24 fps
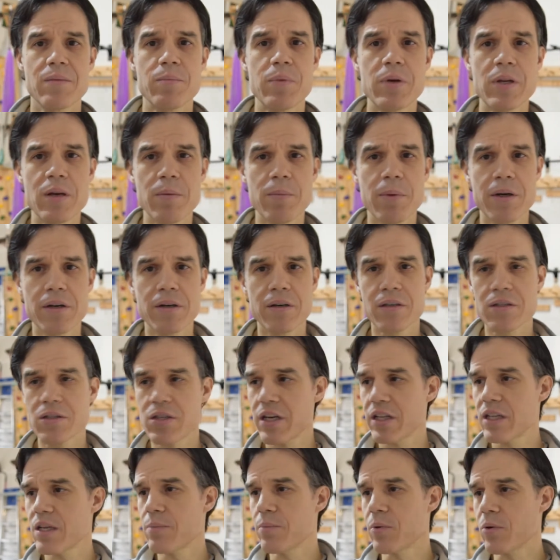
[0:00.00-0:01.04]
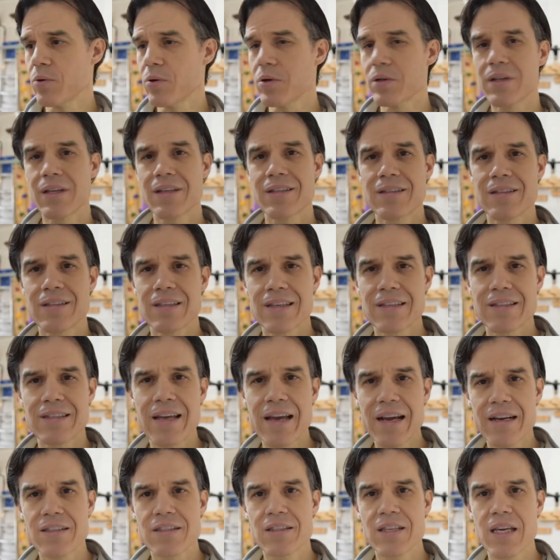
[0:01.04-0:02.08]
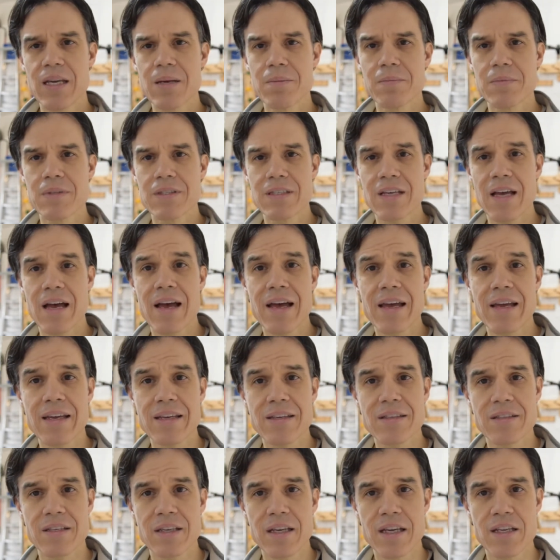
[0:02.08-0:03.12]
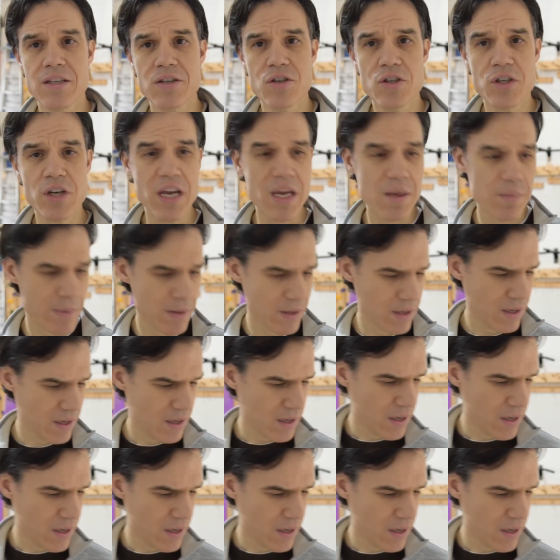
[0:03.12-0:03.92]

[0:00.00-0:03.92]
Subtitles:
peanut butter and jelly board that's the exact same size and shape.